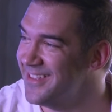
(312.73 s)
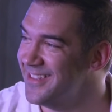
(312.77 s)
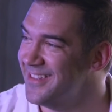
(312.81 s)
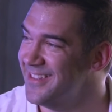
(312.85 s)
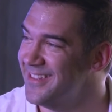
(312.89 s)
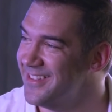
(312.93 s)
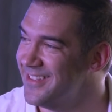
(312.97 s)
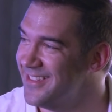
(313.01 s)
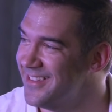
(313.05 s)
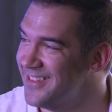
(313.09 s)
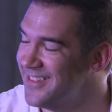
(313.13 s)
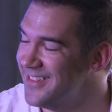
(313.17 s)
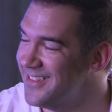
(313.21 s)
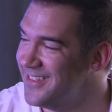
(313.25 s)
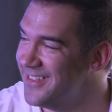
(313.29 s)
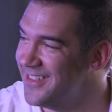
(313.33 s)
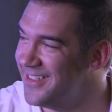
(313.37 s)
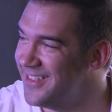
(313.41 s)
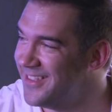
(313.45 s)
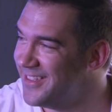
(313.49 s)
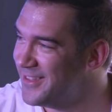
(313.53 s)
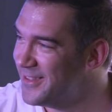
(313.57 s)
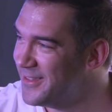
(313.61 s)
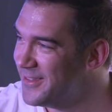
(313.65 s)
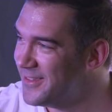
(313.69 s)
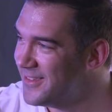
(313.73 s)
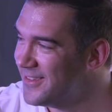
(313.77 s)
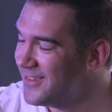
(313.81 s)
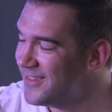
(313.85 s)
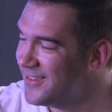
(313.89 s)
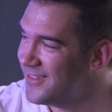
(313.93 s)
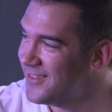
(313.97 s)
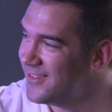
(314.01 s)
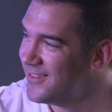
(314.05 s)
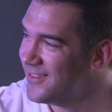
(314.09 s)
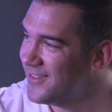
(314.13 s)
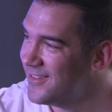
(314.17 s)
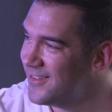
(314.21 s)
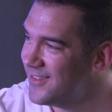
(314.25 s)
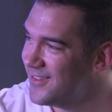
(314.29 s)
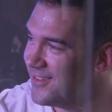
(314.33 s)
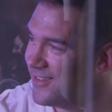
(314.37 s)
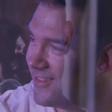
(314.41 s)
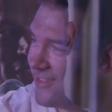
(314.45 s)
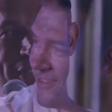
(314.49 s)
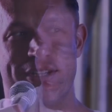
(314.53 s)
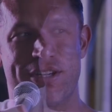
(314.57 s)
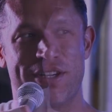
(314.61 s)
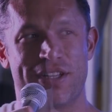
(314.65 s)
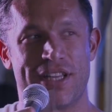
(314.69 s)
And I think, I think you can get
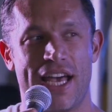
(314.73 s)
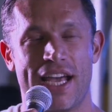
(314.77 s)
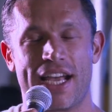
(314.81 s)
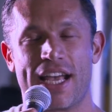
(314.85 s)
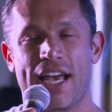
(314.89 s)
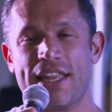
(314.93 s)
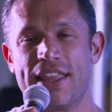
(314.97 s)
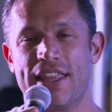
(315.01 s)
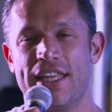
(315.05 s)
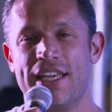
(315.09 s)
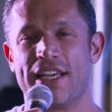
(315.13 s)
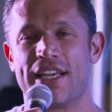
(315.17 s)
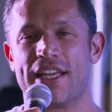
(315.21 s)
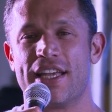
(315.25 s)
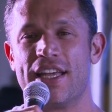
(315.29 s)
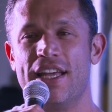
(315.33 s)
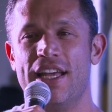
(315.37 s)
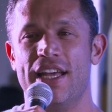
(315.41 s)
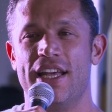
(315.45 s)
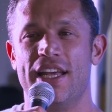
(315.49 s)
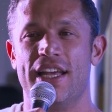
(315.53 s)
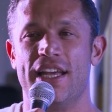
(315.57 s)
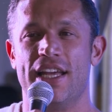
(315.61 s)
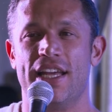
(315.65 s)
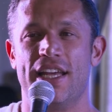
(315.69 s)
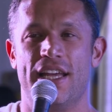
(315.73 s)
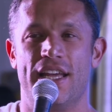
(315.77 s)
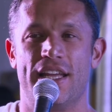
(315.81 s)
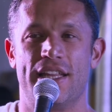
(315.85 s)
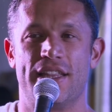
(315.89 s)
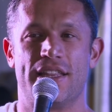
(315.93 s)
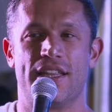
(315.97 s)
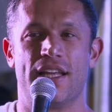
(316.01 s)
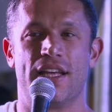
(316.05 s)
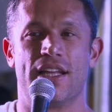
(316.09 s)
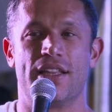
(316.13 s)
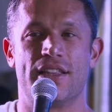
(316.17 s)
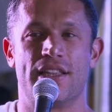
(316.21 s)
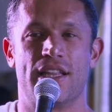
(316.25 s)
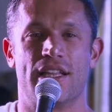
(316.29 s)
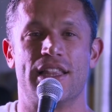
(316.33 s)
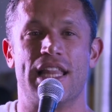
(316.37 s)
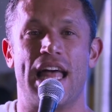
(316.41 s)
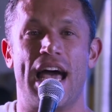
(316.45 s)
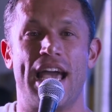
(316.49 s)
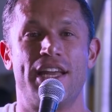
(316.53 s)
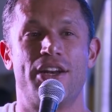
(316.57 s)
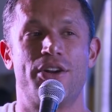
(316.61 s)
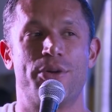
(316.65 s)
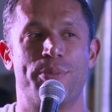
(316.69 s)
closer. Like, I think the, the
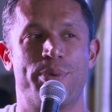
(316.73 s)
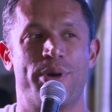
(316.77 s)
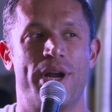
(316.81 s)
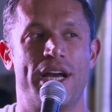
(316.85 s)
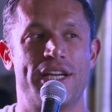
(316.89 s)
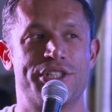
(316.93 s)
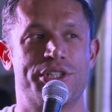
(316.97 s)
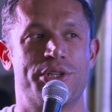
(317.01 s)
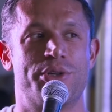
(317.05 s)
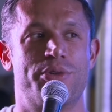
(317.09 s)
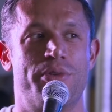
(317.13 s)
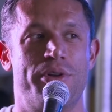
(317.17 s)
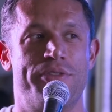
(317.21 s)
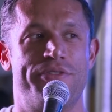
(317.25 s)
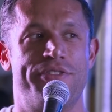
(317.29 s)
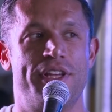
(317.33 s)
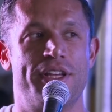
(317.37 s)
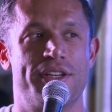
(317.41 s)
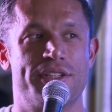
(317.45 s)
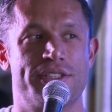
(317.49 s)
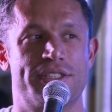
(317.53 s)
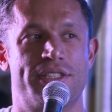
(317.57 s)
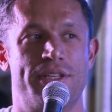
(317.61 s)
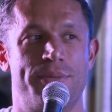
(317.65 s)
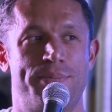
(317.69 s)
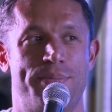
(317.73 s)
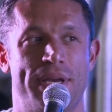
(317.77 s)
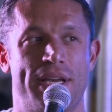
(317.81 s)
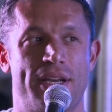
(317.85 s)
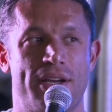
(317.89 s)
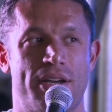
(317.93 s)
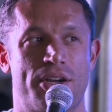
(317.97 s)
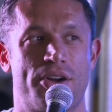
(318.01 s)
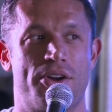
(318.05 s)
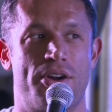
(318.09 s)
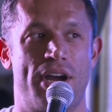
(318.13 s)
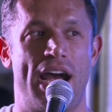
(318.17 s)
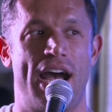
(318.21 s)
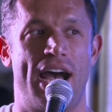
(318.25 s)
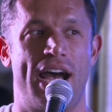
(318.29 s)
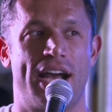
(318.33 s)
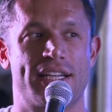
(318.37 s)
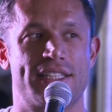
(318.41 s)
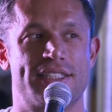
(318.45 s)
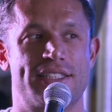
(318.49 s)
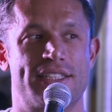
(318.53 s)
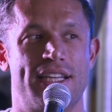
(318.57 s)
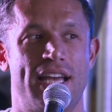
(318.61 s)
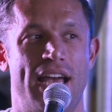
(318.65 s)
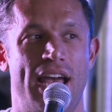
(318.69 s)
lighter pressure reveals the bigger
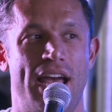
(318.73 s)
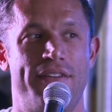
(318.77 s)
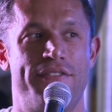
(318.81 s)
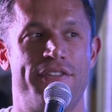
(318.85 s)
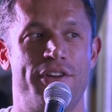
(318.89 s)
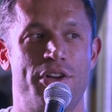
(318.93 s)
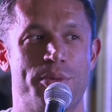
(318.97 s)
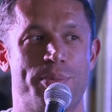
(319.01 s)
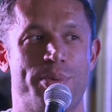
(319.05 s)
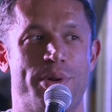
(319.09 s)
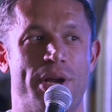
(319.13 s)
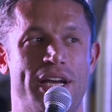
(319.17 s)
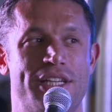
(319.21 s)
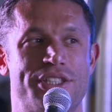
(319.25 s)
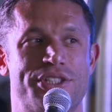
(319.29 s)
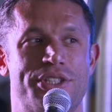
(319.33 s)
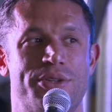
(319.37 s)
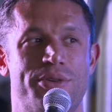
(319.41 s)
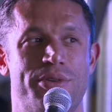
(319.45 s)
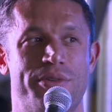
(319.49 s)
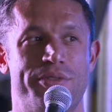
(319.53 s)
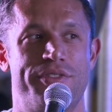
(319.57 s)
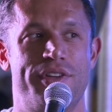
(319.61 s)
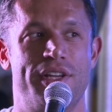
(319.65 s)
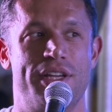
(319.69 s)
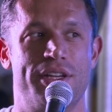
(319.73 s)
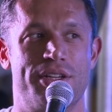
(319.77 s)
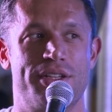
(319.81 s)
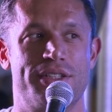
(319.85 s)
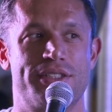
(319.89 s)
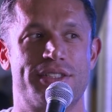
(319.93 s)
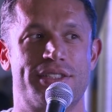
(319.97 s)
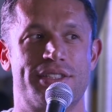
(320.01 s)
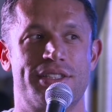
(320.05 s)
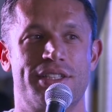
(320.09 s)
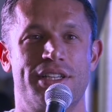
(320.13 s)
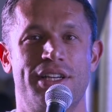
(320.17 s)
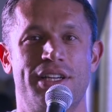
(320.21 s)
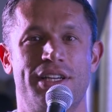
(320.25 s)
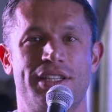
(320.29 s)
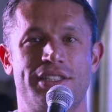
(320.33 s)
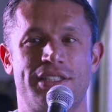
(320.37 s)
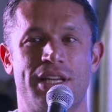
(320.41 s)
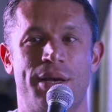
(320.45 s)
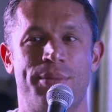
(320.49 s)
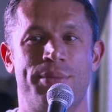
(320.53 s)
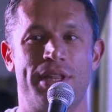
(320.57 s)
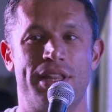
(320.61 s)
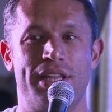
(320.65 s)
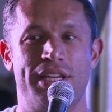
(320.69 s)
cracks, the heavier pressure reveals
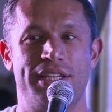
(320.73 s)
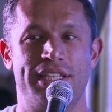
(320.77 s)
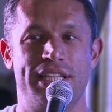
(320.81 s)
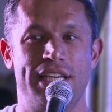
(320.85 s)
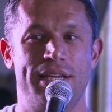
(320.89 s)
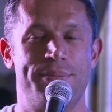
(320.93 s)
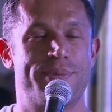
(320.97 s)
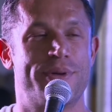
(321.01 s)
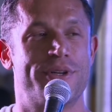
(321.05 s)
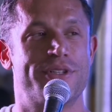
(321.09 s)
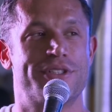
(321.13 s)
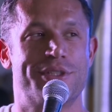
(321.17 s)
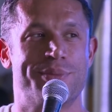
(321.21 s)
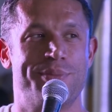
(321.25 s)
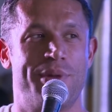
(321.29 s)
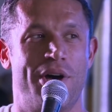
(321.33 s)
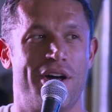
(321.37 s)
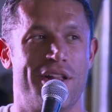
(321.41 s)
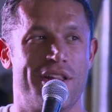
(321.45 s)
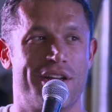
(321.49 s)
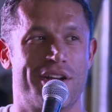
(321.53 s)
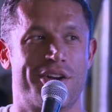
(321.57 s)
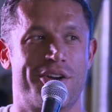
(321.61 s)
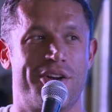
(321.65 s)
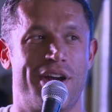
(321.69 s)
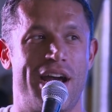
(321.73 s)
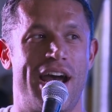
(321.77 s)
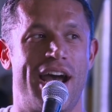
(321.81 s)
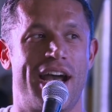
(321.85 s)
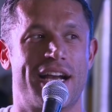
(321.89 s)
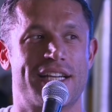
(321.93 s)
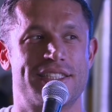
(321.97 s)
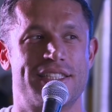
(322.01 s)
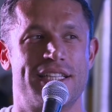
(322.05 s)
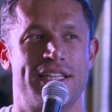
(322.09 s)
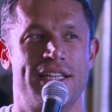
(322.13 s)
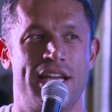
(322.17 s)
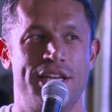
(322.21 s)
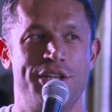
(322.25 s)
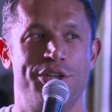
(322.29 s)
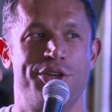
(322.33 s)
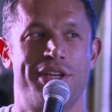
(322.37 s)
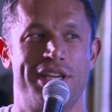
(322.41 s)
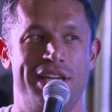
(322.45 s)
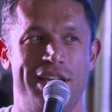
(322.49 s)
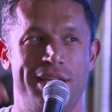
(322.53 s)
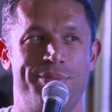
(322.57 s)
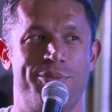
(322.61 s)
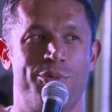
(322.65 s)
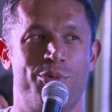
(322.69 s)
some of the deeper, smaller cracks. And then you
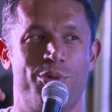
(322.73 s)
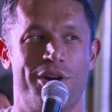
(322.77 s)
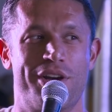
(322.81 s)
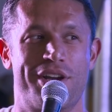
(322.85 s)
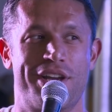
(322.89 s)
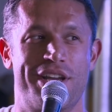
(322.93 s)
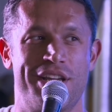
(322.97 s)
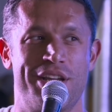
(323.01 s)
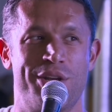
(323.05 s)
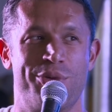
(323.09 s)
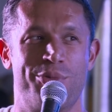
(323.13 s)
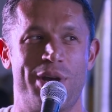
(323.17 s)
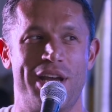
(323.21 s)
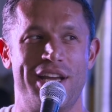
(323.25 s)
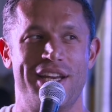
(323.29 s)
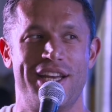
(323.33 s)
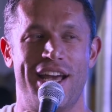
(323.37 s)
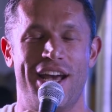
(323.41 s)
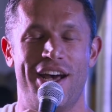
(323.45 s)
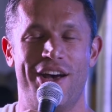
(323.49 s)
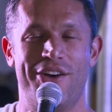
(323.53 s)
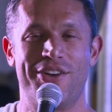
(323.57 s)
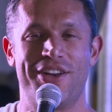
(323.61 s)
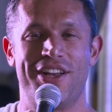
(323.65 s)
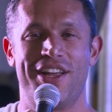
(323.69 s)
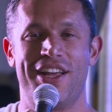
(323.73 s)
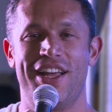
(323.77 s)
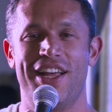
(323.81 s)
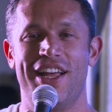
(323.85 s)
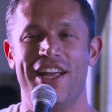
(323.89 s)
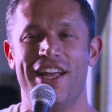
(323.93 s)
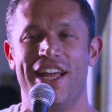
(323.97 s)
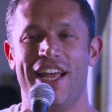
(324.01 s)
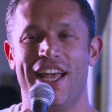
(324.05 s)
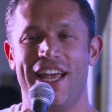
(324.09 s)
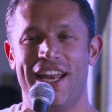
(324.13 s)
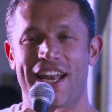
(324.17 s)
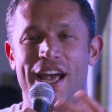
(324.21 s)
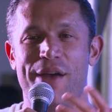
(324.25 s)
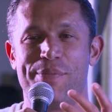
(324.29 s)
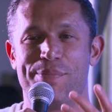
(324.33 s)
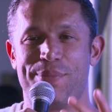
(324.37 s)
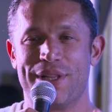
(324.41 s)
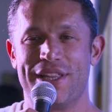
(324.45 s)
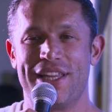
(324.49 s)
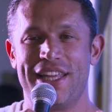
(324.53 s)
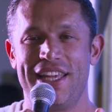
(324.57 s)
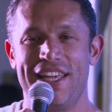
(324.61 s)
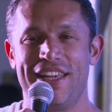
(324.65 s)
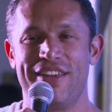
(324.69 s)
keep working your way down. And I
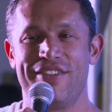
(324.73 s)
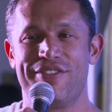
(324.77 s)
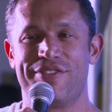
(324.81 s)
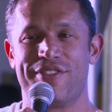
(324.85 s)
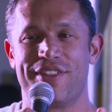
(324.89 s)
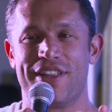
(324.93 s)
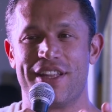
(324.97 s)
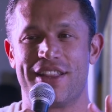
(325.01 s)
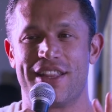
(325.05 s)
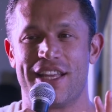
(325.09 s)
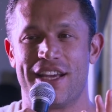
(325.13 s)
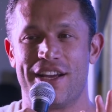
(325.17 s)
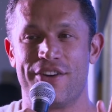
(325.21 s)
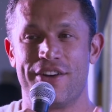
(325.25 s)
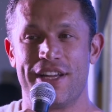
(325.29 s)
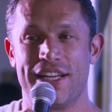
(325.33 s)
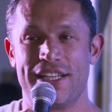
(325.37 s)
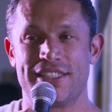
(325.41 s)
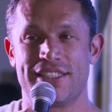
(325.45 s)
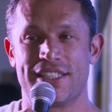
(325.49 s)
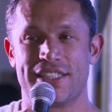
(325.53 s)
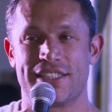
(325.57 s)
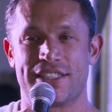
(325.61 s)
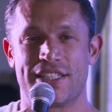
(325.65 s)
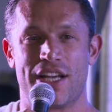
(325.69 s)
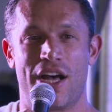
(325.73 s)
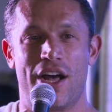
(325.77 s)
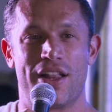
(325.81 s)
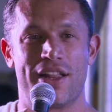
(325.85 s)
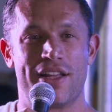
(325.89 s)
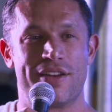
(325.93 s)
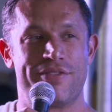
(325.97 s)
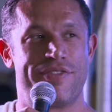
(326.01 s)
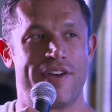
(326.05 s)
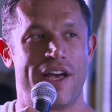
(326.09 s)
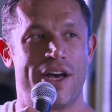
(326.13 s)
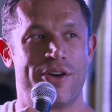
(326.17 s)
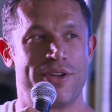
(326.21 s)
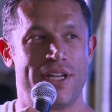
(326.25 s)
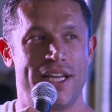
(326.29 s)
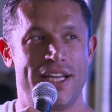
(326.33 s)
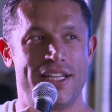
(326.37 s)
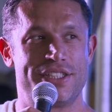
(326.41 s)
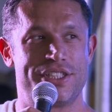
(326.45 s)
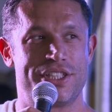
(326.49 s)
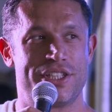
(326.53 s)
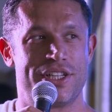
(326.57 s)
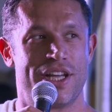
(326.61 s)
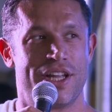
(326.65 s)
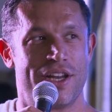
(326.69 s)
believe that there is a solid
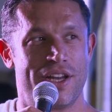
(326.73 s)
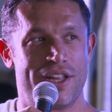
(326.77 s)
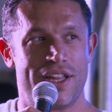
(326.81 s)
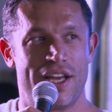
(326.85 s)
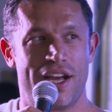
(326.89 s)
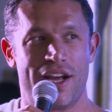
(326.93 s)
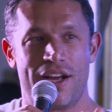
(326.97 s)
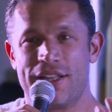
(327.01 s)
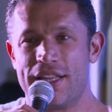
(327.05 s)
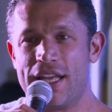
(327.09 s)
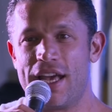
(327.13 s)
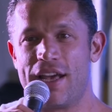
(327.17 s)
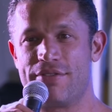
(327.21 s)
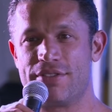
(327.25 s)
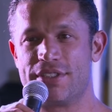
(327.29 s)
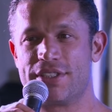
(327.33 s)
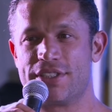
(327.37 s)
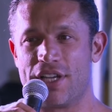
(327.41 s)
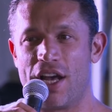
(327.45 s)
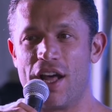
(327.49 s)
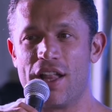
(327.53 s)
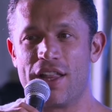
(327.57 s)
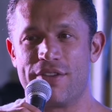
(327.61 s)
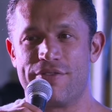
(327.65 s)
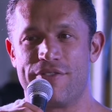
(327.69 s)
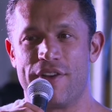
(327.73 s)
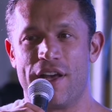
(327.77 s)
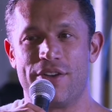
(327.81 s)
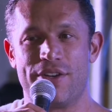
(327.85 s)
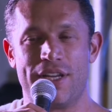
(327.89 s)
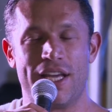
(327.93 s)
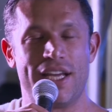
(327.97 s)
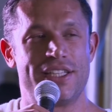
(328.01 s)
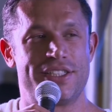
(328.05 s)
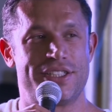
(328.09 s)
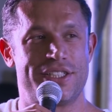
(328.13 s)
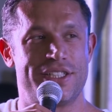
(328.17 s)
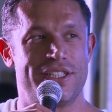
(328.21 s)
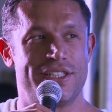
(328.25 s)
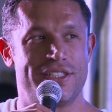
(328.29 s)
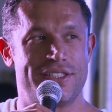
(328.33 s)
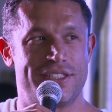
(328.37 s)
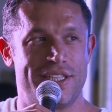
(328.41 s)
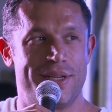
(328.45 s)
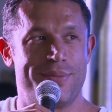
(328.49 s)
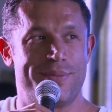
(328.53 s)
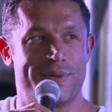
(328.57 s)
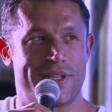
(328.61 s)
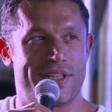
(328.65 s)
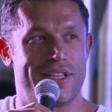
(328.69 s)
foundation under there, and that solid foundation is
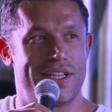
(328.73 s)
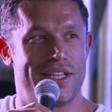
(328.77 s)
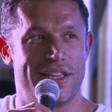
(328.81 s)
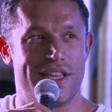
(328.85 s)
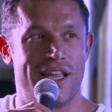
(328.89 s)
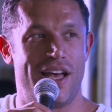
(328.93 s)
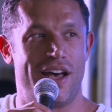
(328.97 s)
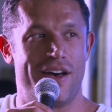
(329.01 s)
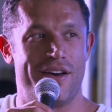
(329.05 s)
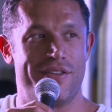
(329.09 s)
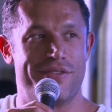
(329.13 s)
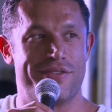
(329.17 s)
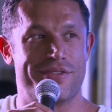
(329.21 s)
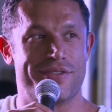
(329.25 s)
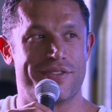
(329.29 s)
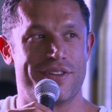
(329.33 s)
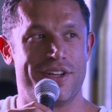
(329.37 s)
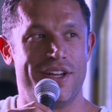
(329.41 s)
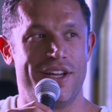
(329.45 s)
typically love.